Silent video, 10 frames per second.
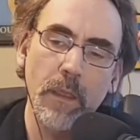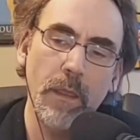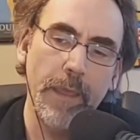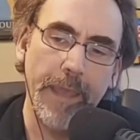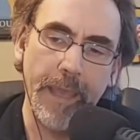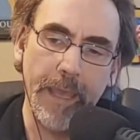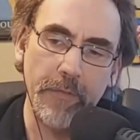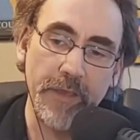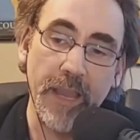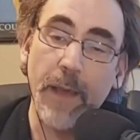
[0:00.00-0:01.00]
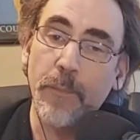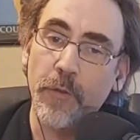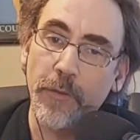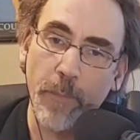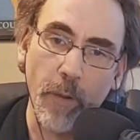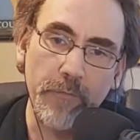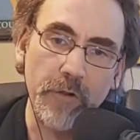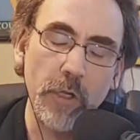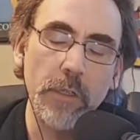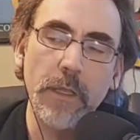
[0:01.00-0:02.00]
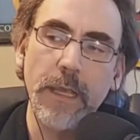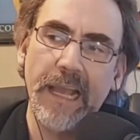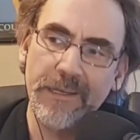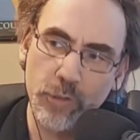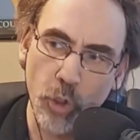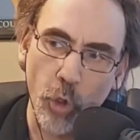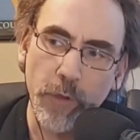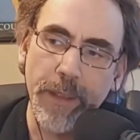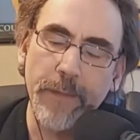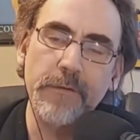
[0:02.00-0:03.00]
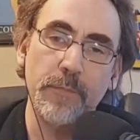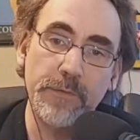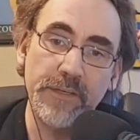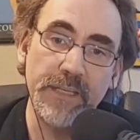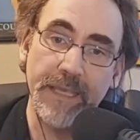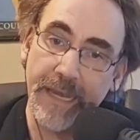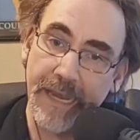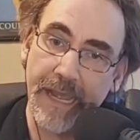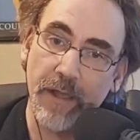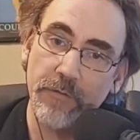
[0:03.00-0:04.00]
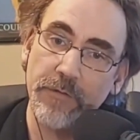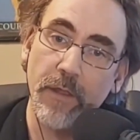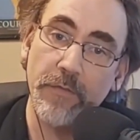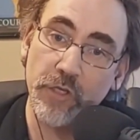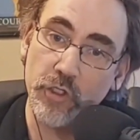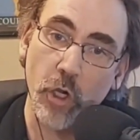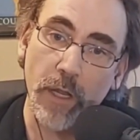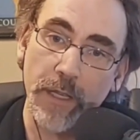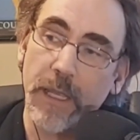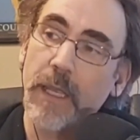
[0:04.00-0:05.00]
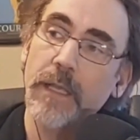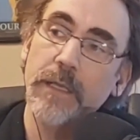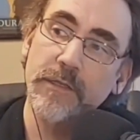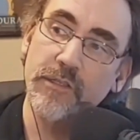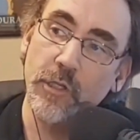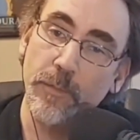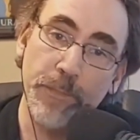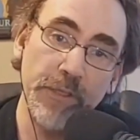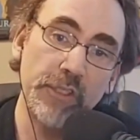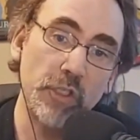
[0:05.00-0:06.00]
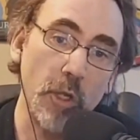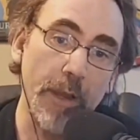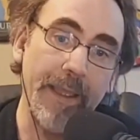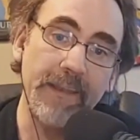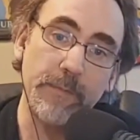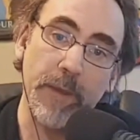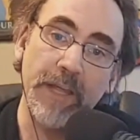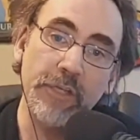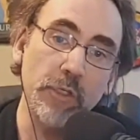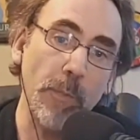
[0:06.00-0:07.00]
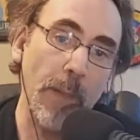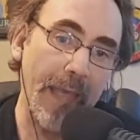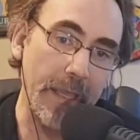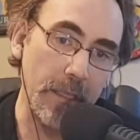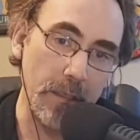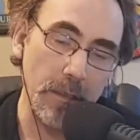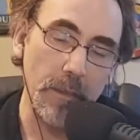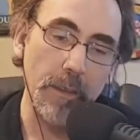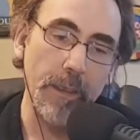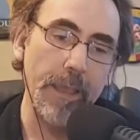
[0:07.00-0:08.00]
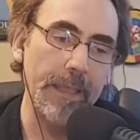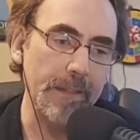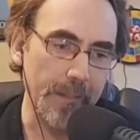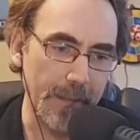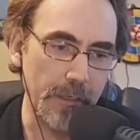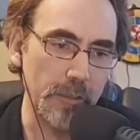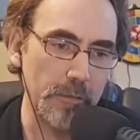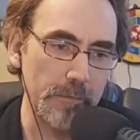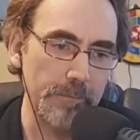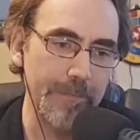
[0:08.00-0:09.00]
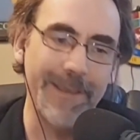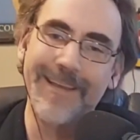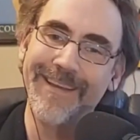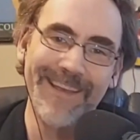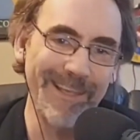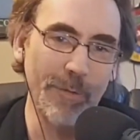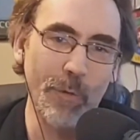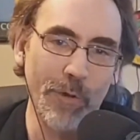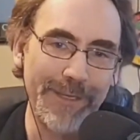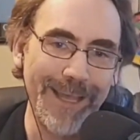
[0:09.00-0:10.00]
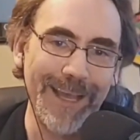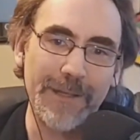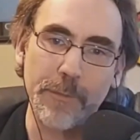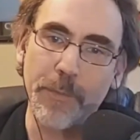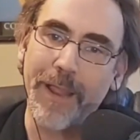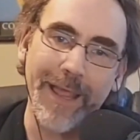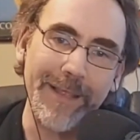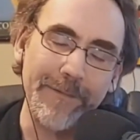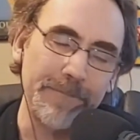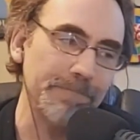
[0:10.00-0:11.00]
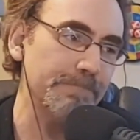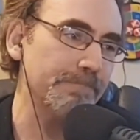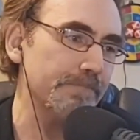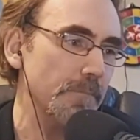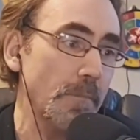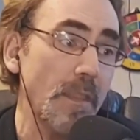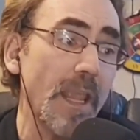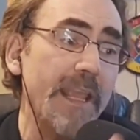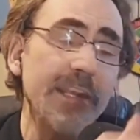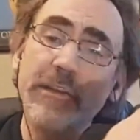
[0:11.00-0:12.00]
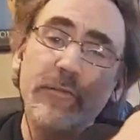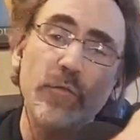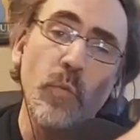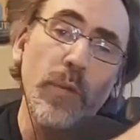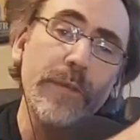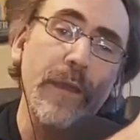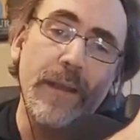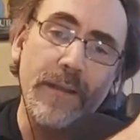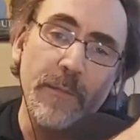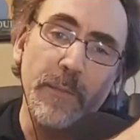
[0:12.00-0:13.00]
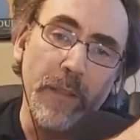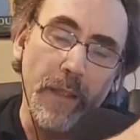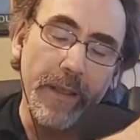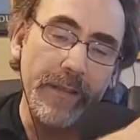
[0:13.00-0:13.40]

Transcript: And the cop pulled him over and told him to get out of the truck, to put your hands behind your back, and Leonard, he would not comply. He just would not comply.